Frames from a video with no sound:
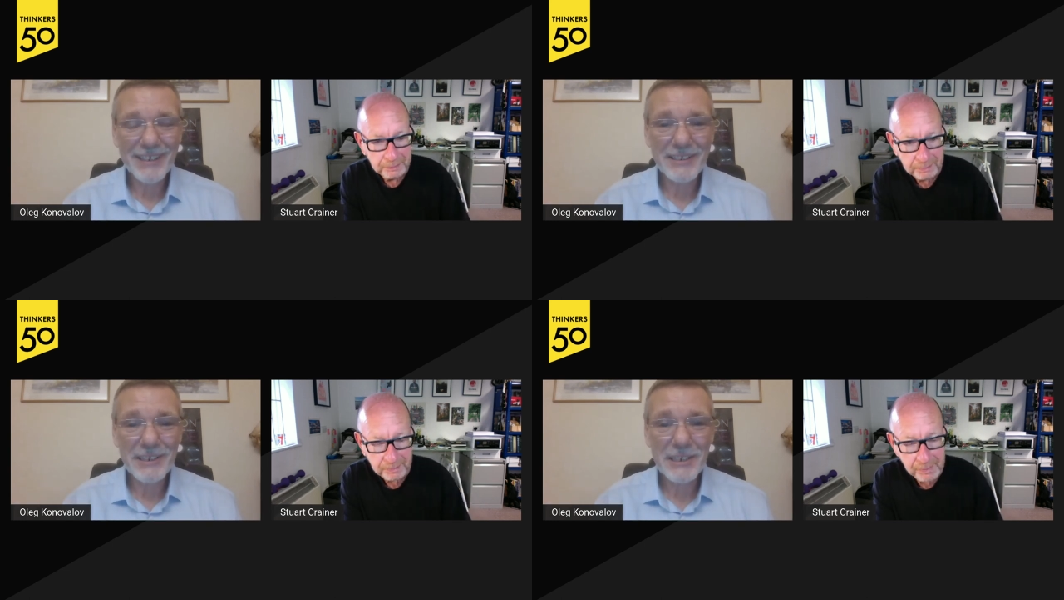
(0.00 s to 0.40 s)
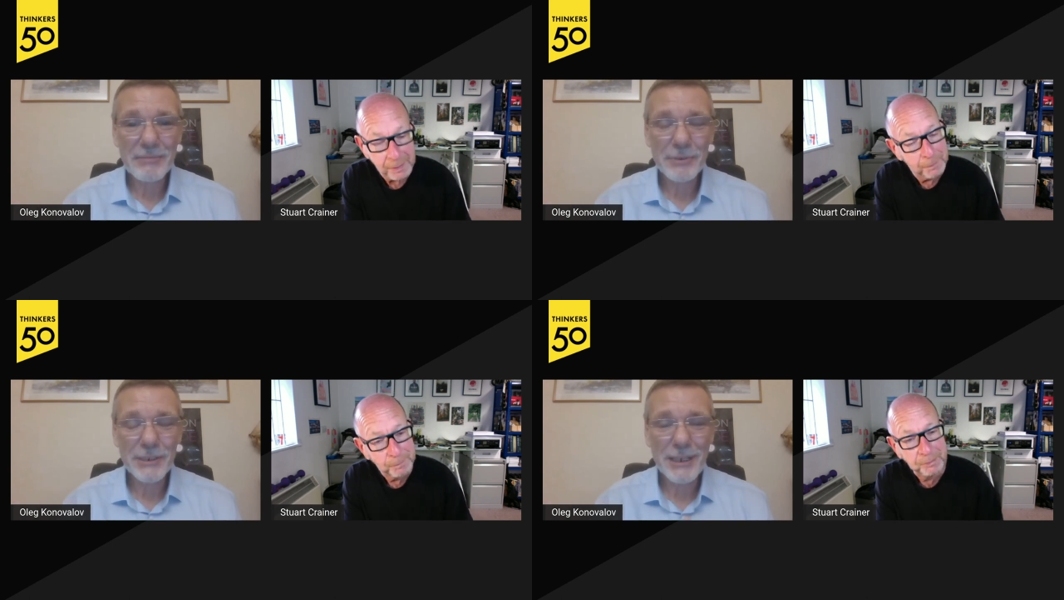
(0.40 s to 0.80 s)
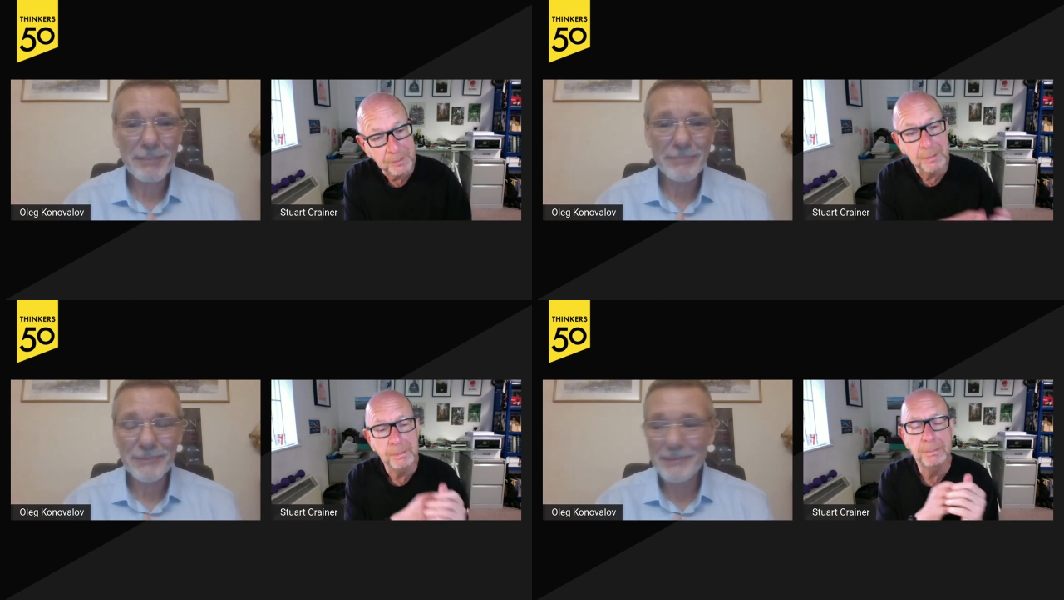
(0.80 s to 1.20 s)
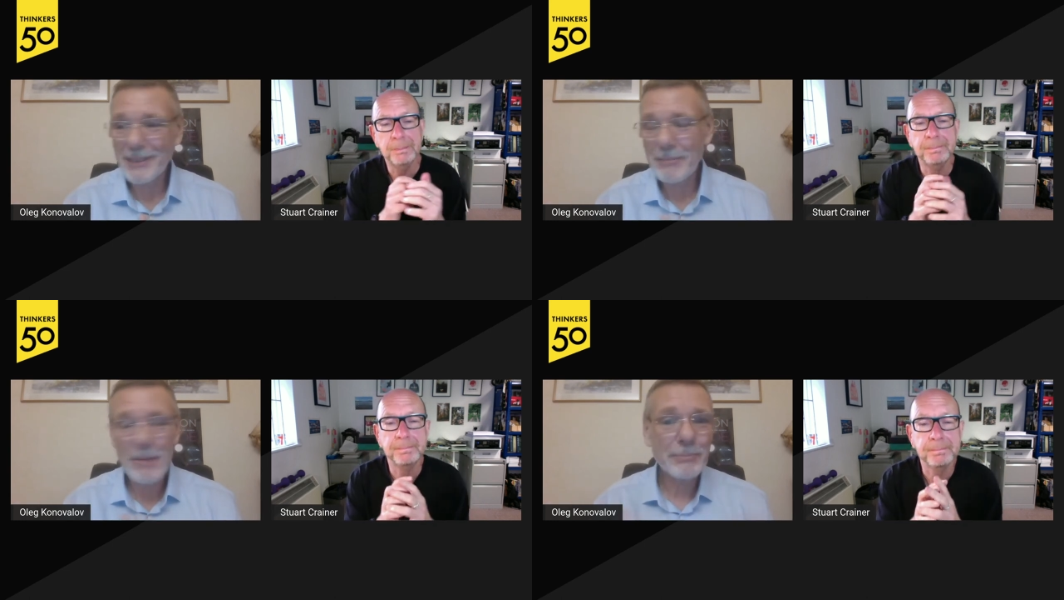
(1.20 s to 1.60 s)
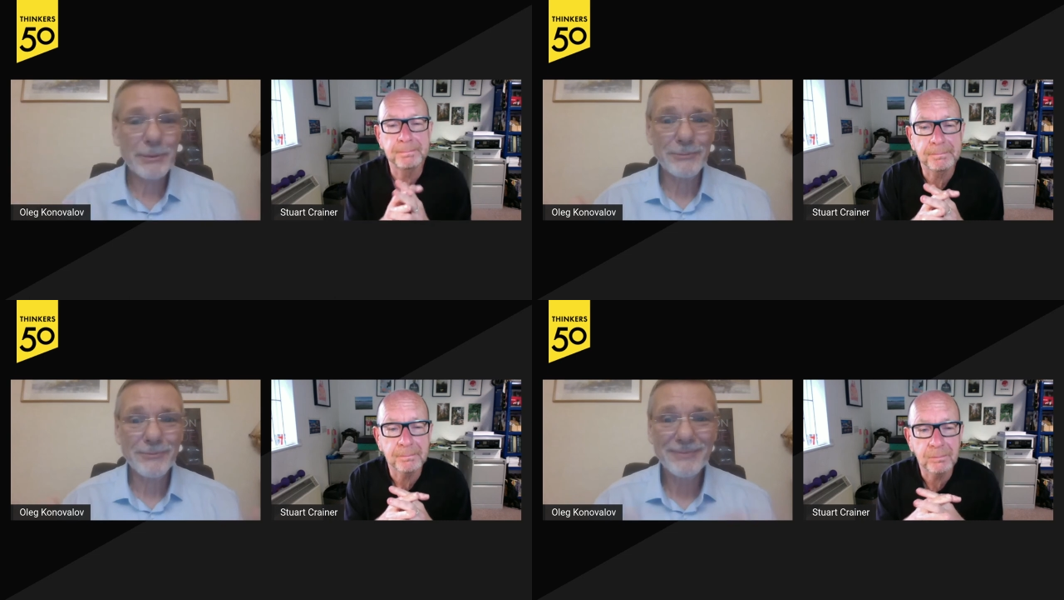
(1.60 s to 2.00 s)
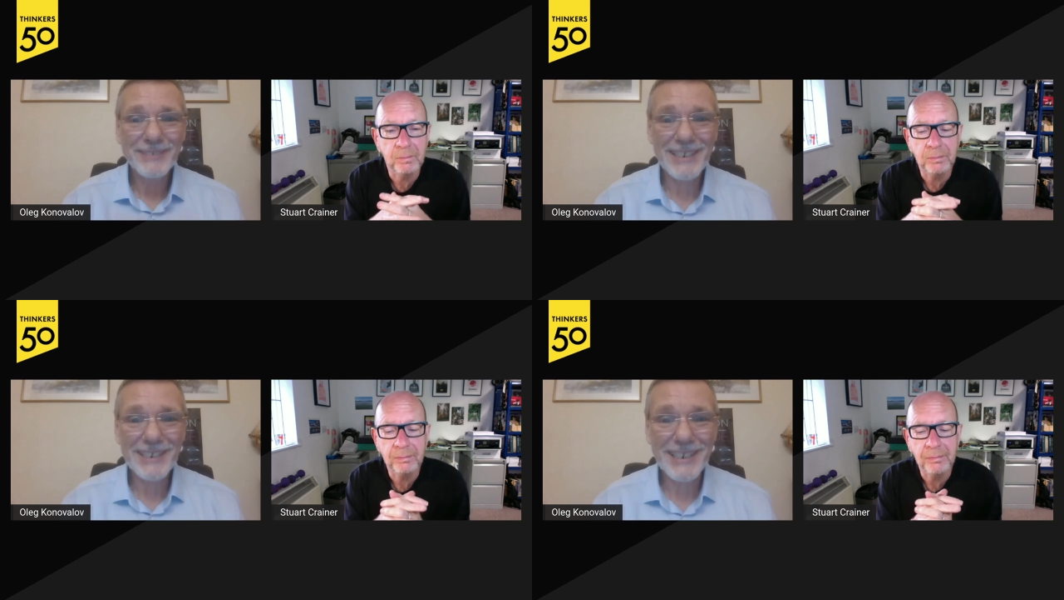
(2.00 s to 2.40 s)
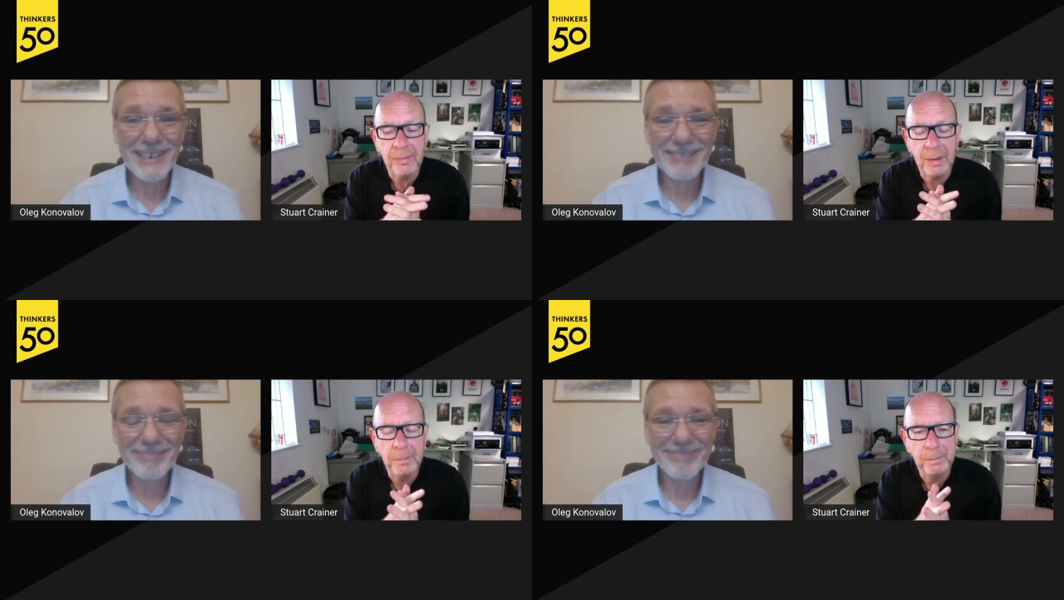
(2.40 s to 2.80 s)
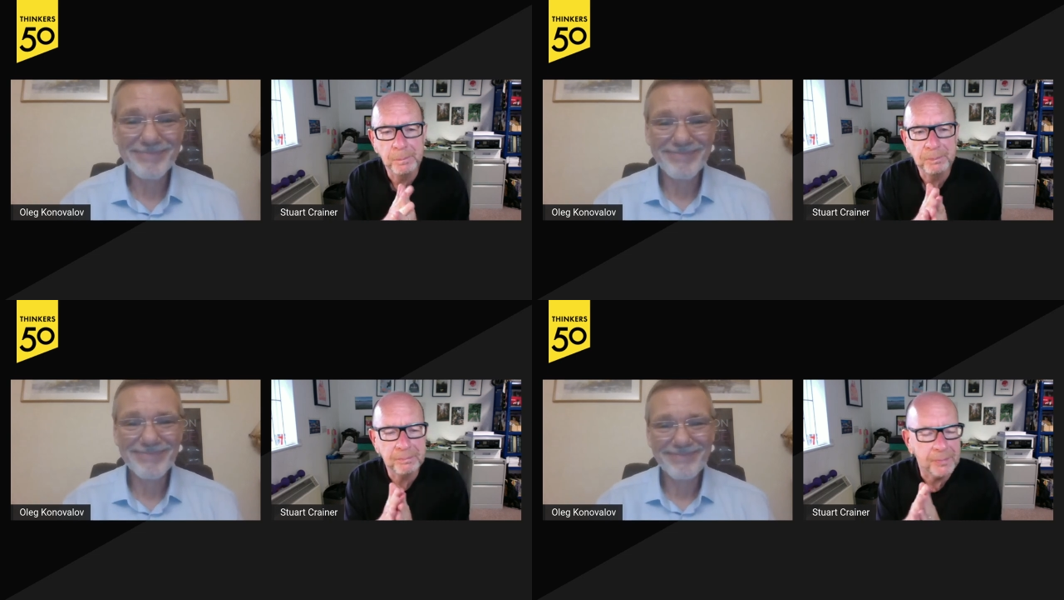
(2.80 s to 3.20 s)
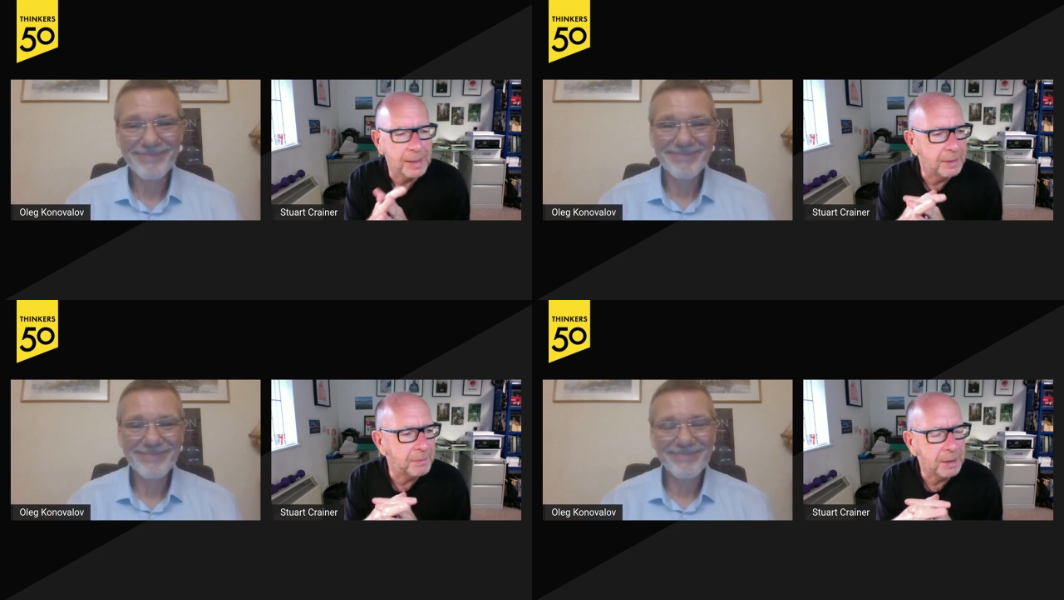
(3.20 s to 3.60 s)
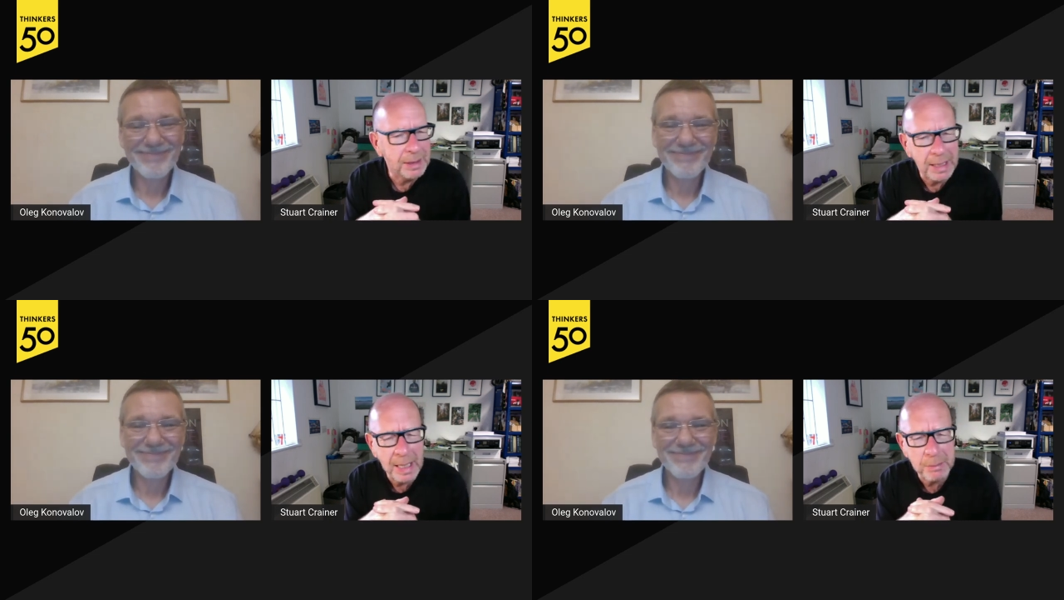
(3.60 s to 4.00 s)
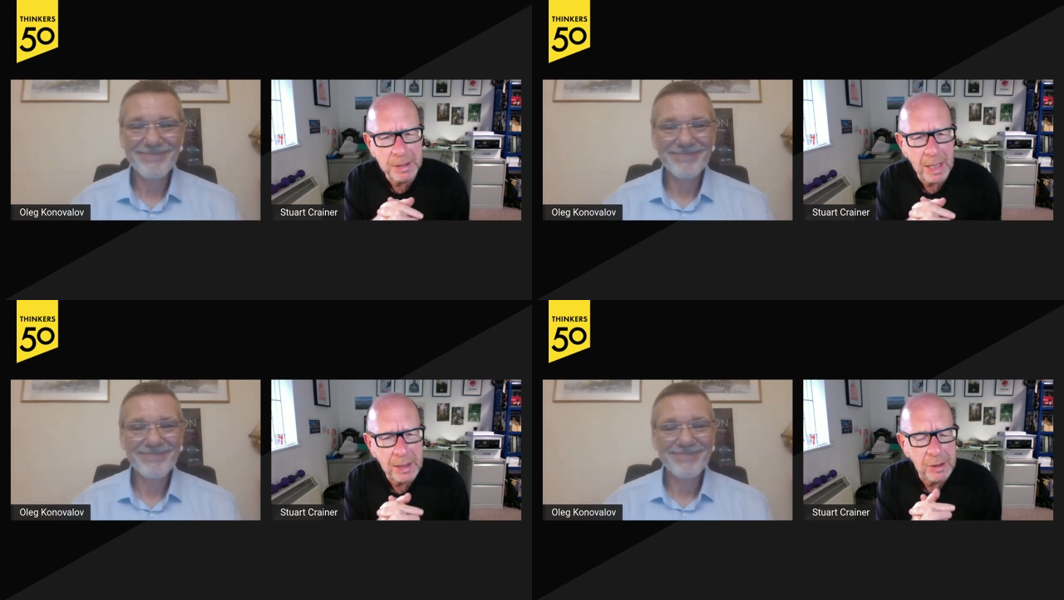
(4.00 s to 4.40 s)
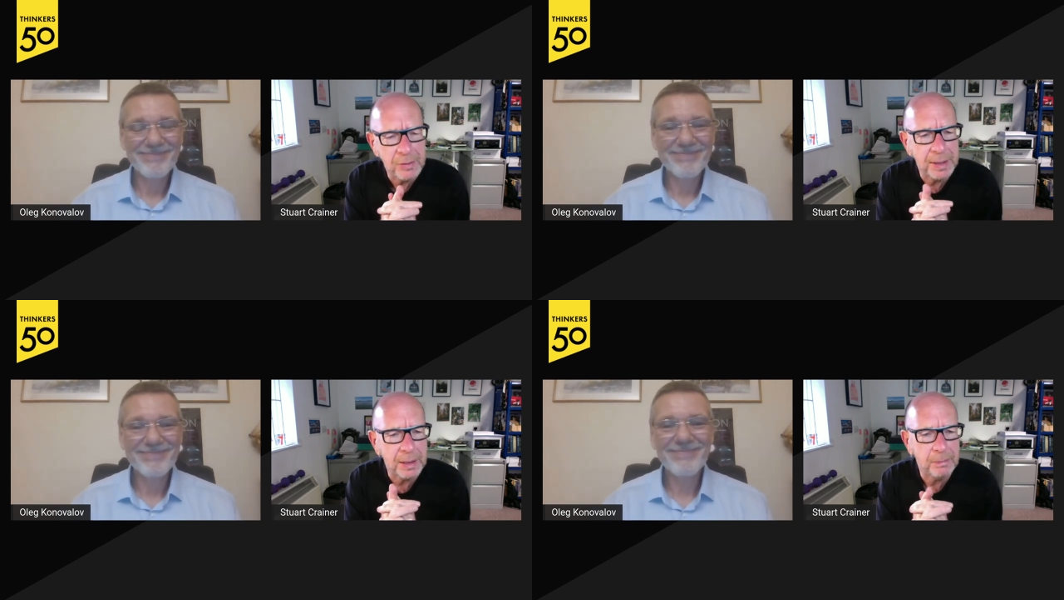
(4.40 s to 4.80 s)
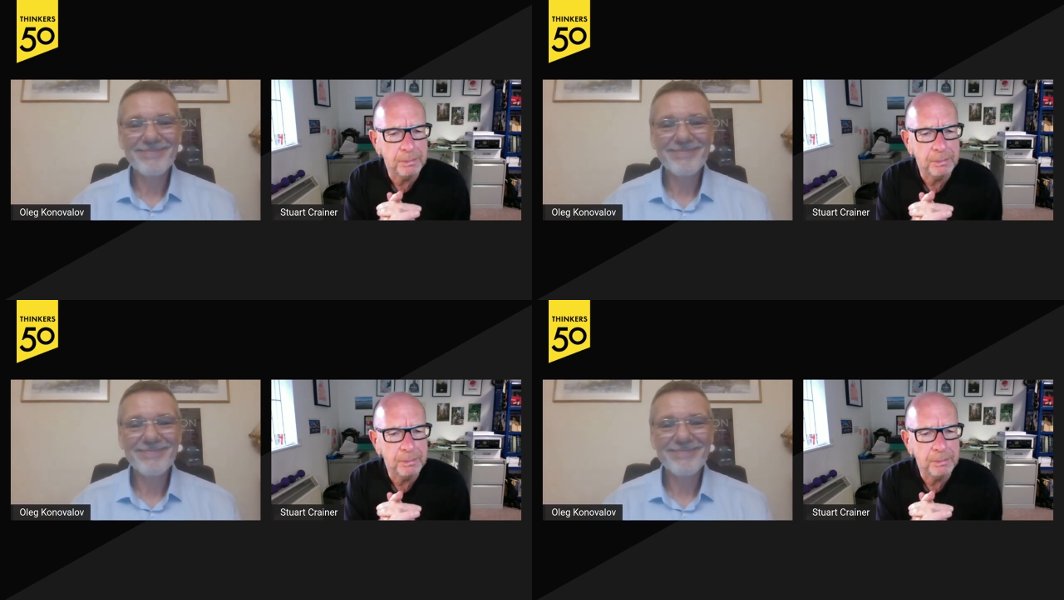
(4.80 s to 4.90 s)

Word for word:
Speaker 1: This is what up, I'm up to these days.
Speaker 2: And, and can that be done, do you think?